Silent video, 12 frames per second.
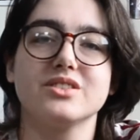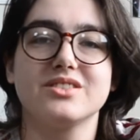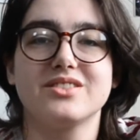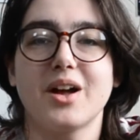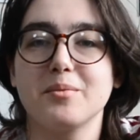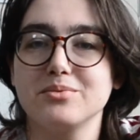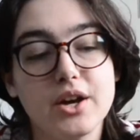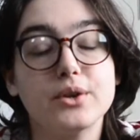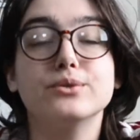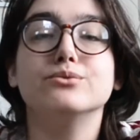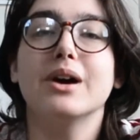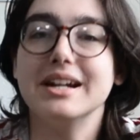just stop
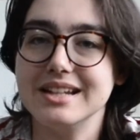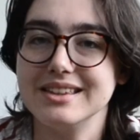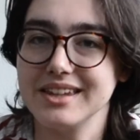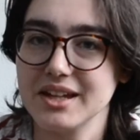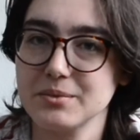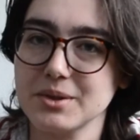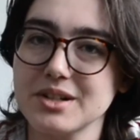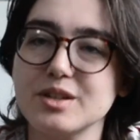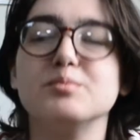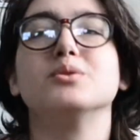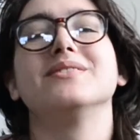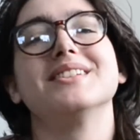writing the N-word into
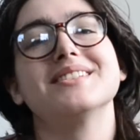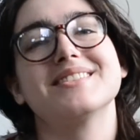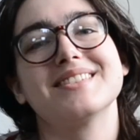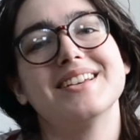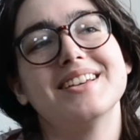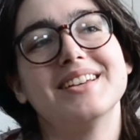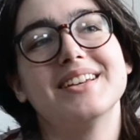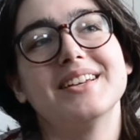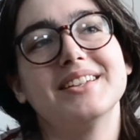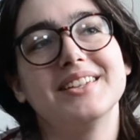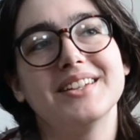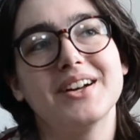movies.
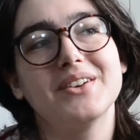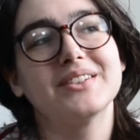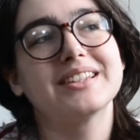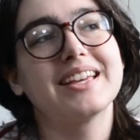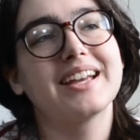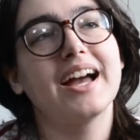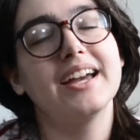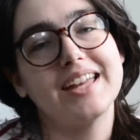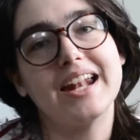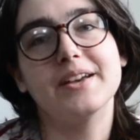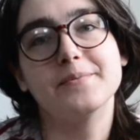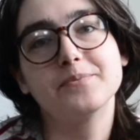You know, like, I
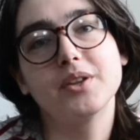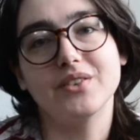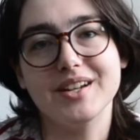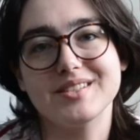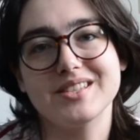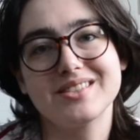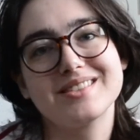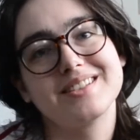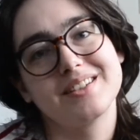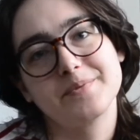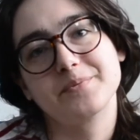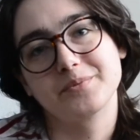get it. They're racist.
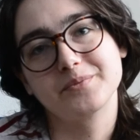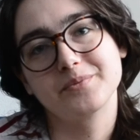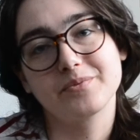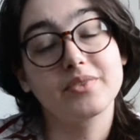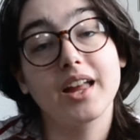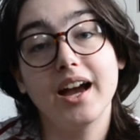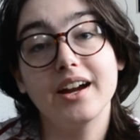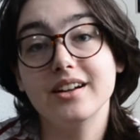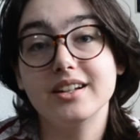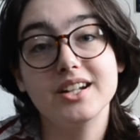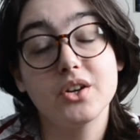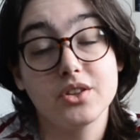I
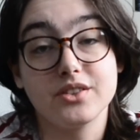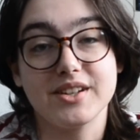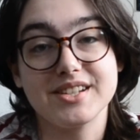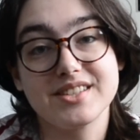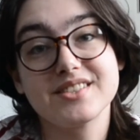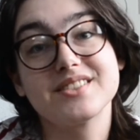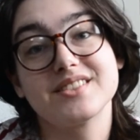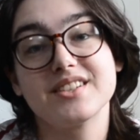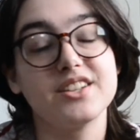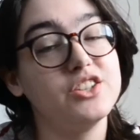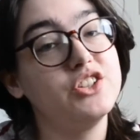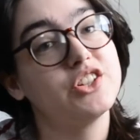already know they're racist.
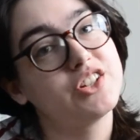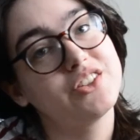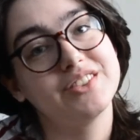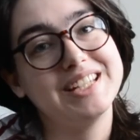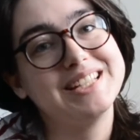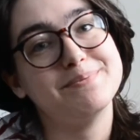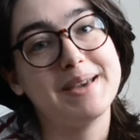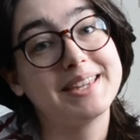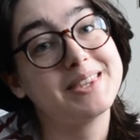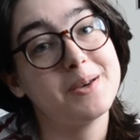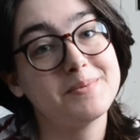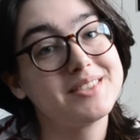You don't need to make
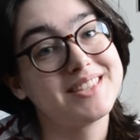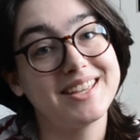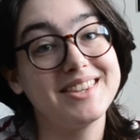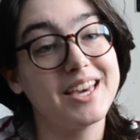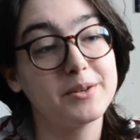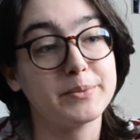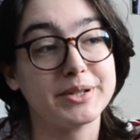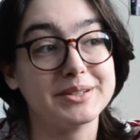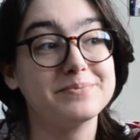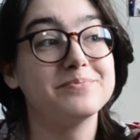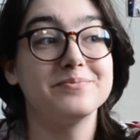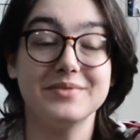them say the N-word
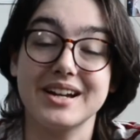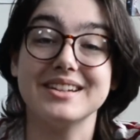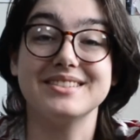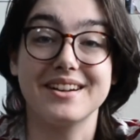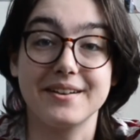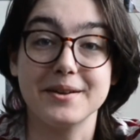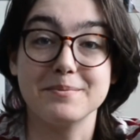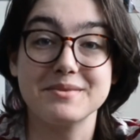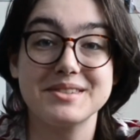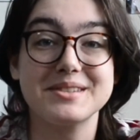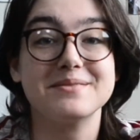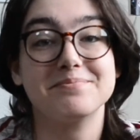9
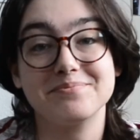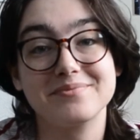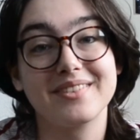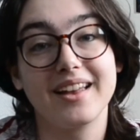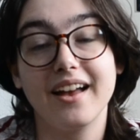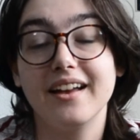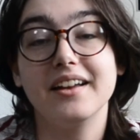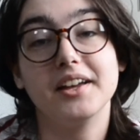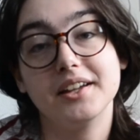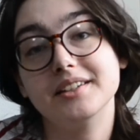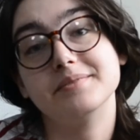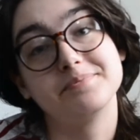times.
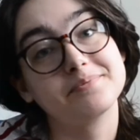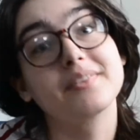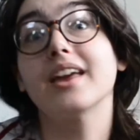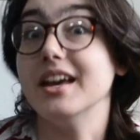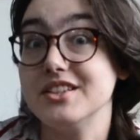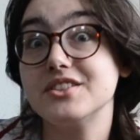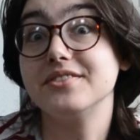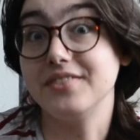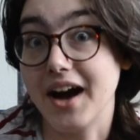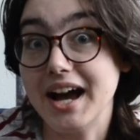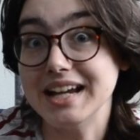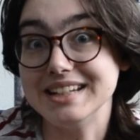It's
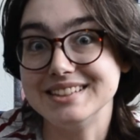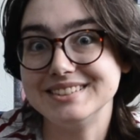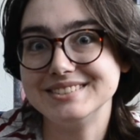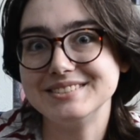fine.